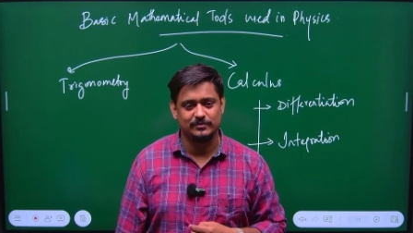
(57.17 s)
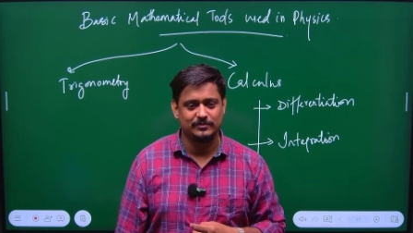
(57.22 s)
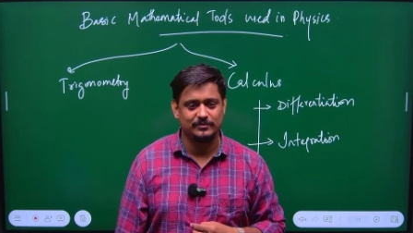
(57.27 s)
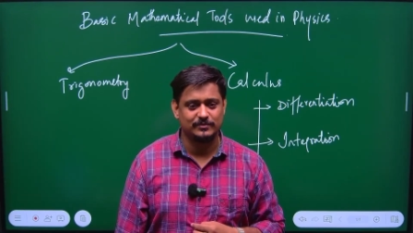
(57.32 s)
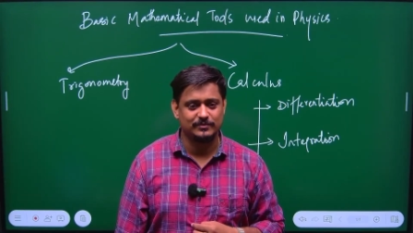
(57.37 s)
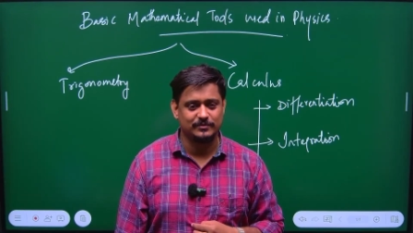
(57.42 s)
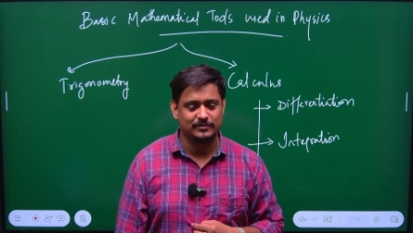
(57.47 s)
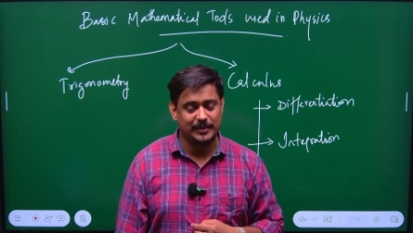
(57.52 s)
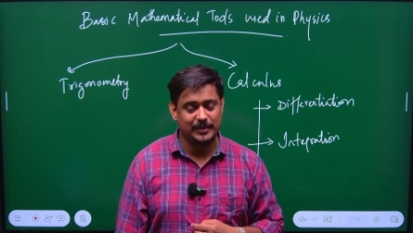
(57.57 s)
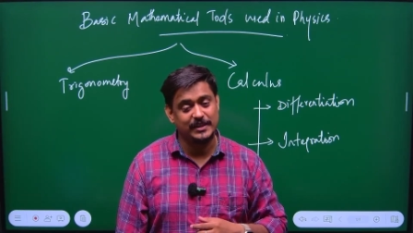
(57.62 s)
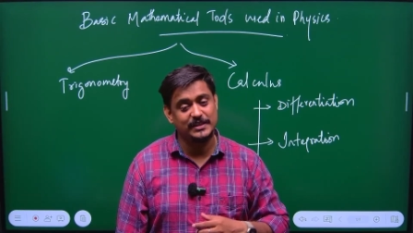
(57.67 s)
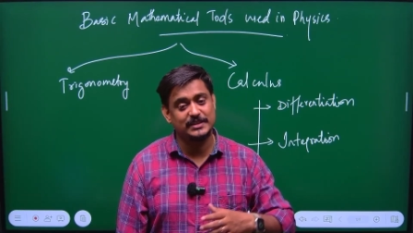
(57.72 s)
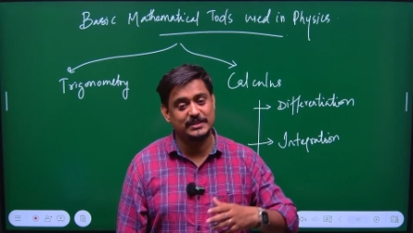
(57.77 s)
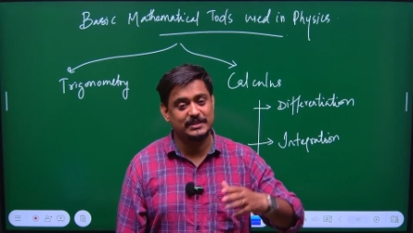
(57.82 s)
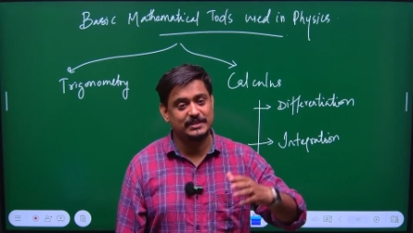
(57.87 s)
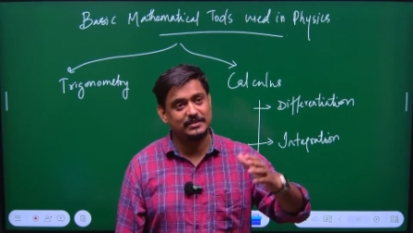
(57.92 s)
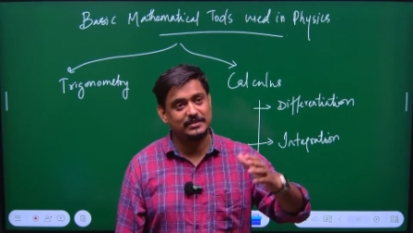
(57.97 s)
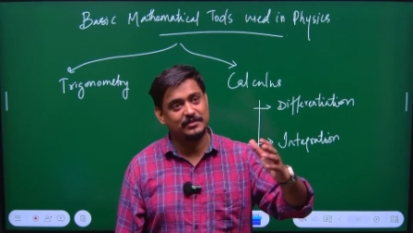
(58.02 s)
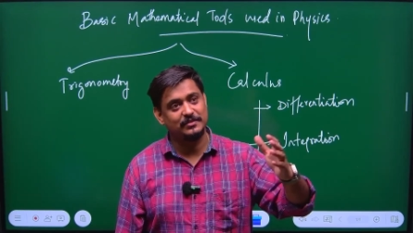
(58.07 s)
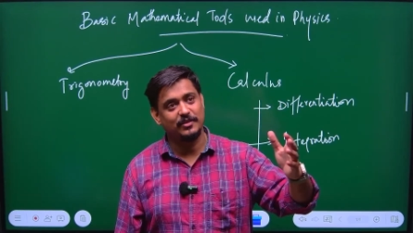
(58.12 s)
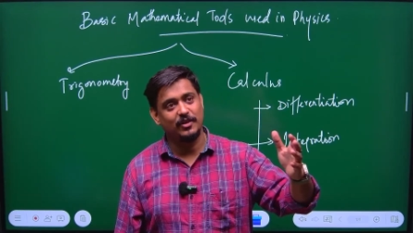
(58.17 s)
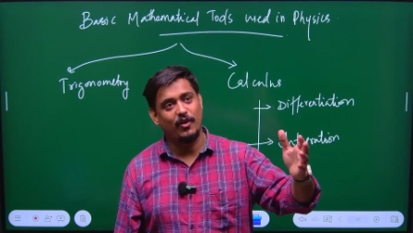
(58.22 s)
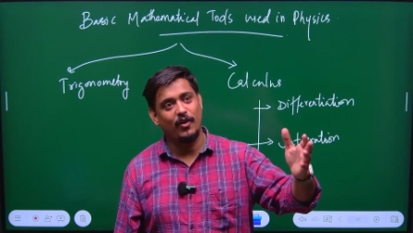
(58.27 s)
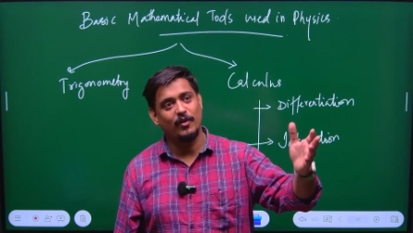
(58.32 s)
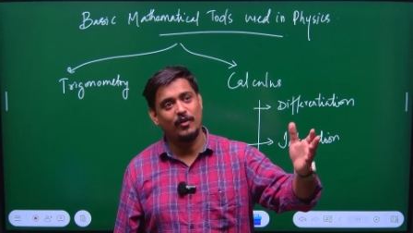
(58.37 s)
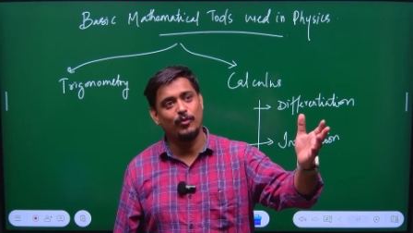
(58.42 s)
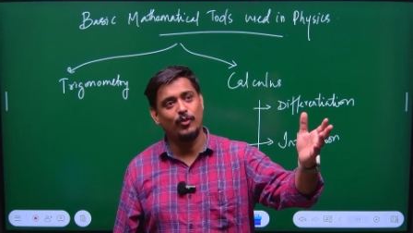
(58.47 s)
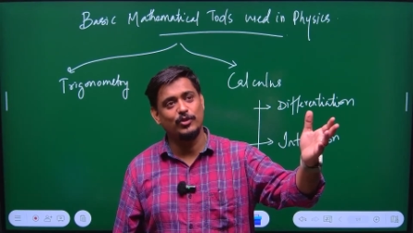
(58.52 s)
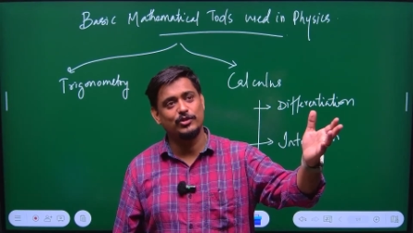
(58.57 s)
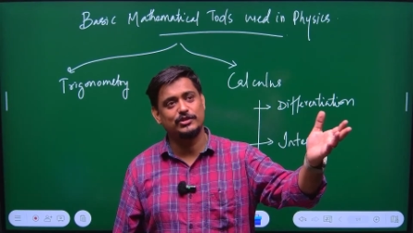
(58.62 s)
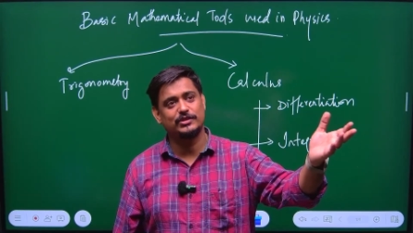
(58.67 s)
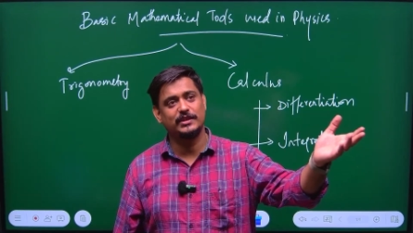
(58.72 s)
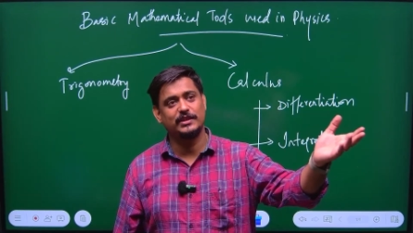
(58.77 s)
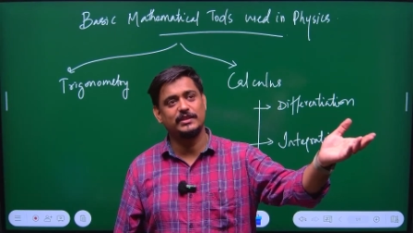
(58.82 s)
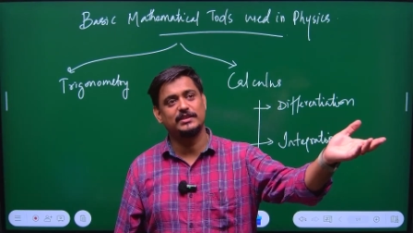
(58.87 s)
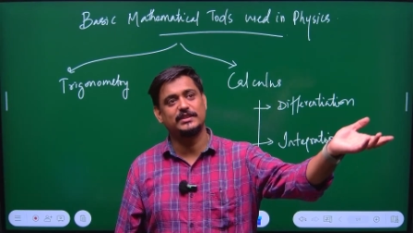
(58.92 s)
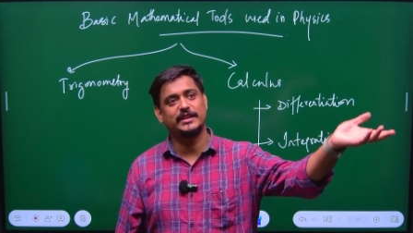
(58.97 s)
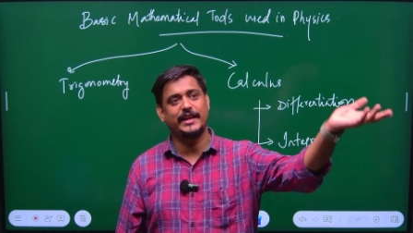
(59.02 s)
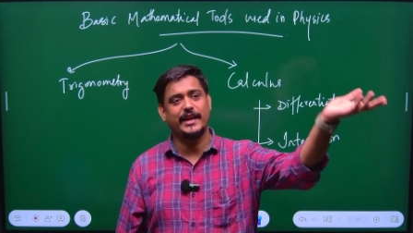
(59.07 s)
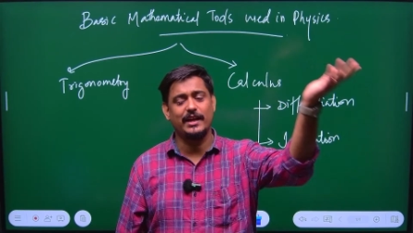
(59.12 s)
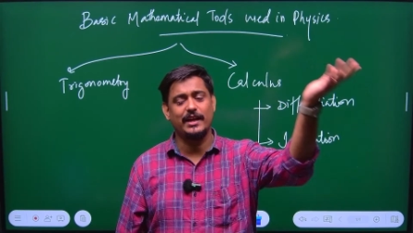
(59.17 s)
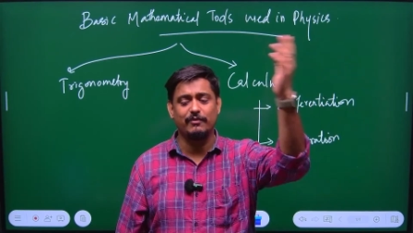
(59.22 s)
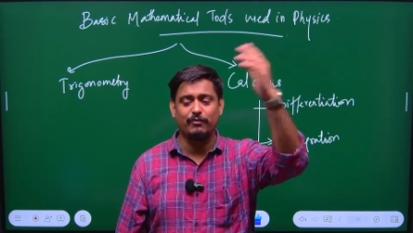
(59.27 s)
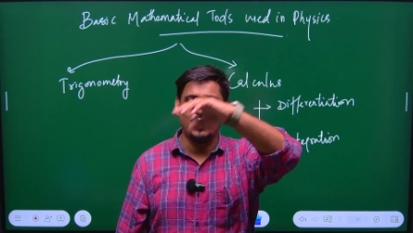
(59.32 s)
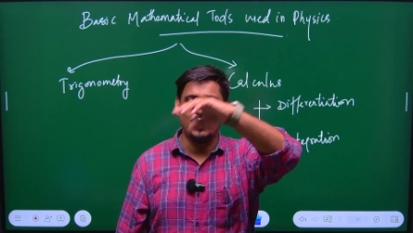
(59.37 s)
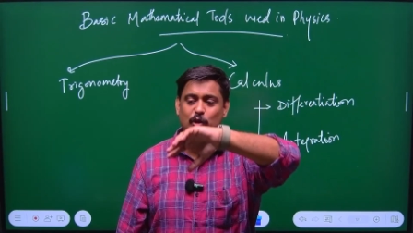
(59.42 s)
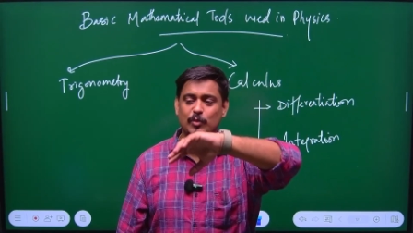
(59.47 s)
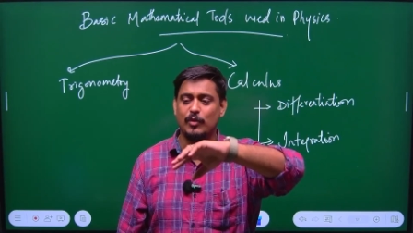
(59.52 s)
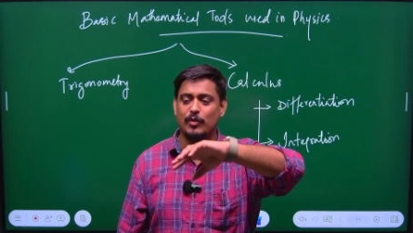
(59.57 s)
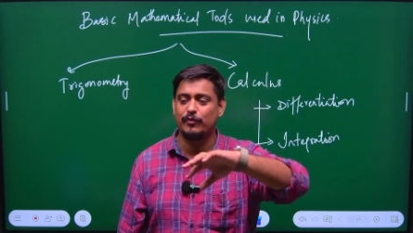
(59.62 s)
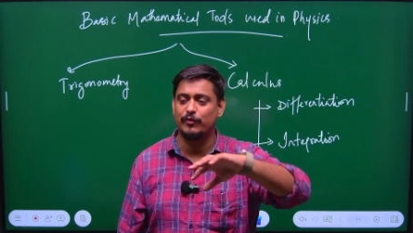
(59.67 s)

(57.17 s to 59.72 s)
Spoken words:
That is almost in the second volume of